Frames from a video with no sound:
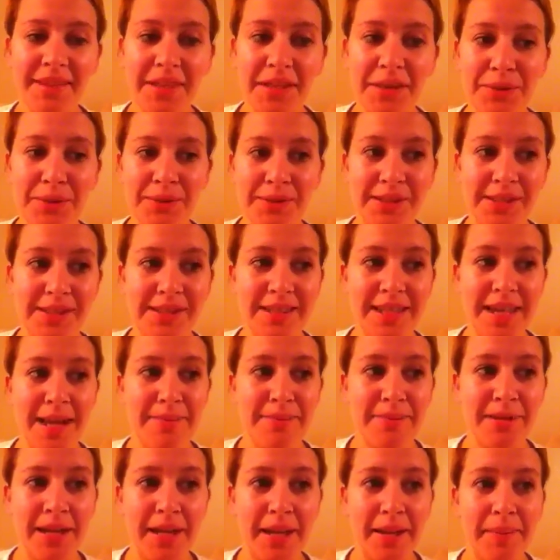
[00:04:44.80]
It was just nap
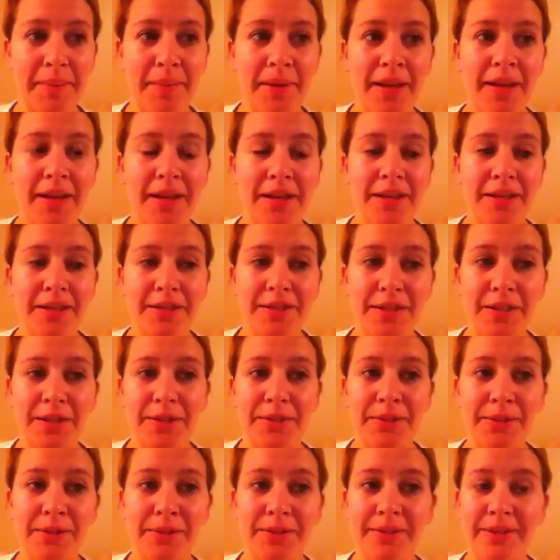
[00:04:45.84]
time.
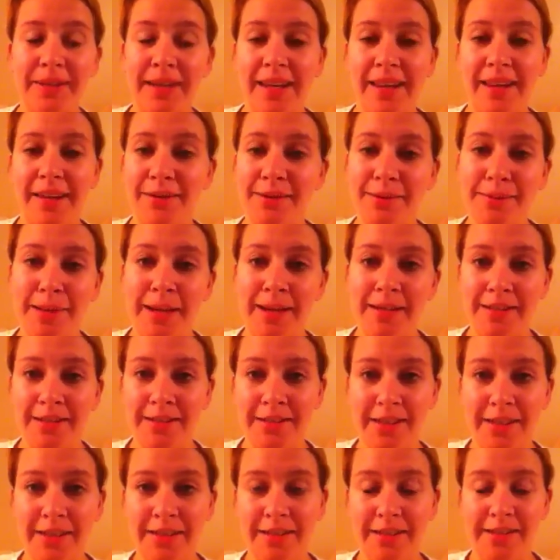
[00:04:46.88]
So yeah, that was my
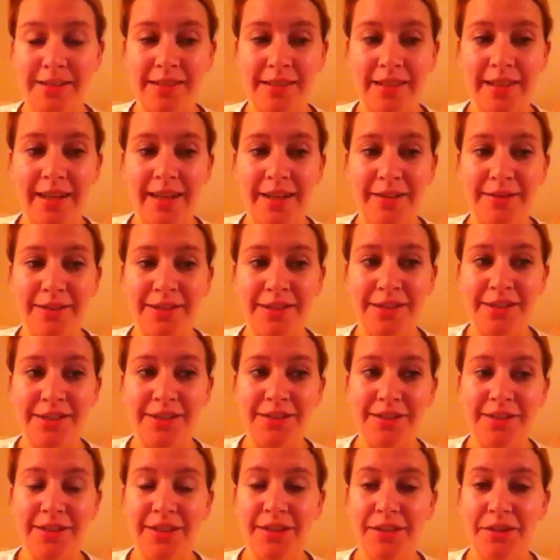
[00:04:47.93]
exercise on Sunday, was just